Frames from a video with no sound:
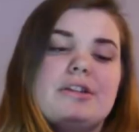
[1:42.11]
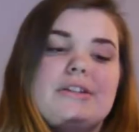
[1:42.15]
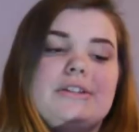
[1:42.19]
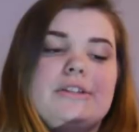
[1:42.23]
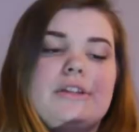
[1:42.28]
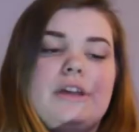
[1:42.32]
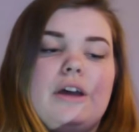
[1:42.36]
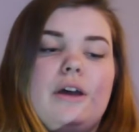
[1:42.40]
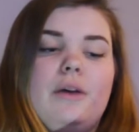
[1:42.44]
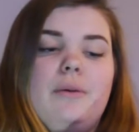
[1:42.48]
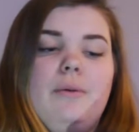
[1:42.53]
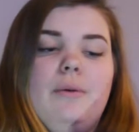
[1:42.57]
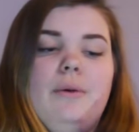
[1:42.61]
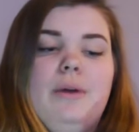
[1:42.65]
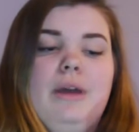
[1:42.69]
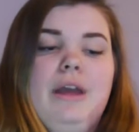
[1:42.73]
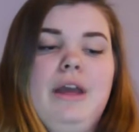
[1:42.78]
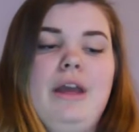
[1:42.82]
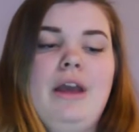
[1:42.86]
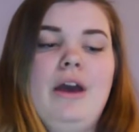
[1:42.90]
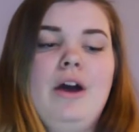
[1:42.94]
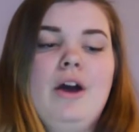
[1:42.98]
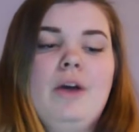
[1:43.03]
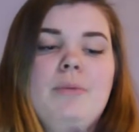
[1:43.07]
So
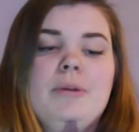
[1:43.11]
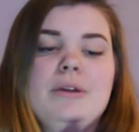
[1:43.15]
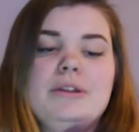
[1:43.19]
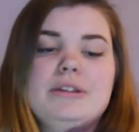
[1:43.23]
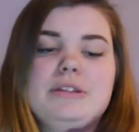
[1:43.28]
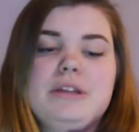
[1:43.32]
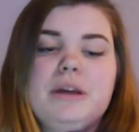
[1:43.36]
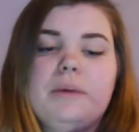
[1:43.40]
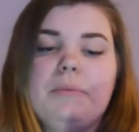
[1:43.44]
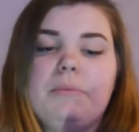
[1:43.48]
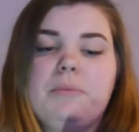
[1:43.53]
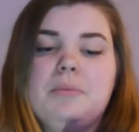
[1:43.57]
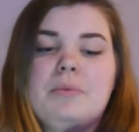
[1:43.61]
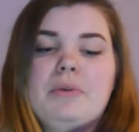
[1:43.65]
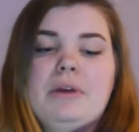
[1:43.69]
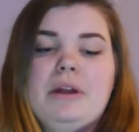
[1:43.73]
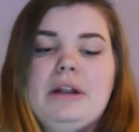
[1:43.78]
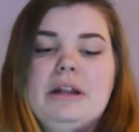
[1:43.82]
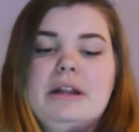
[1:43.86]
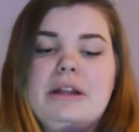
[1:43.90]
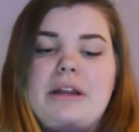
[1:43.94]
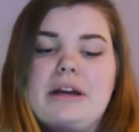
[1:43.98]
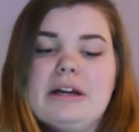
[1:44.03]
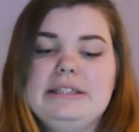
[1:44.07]
it opens up
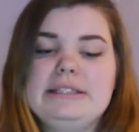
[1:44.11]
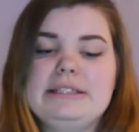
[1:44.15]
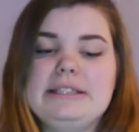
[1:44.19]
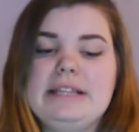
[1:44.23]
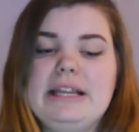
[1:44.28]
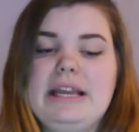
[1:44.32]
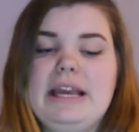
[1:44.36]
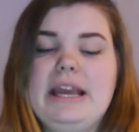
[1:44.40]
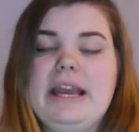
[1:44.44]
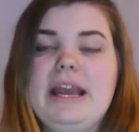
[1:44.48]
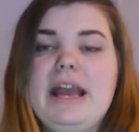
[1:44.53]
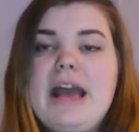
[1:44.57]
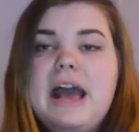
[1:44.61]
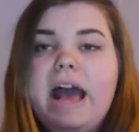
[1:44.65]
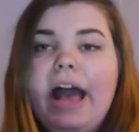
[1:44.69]
really nicely,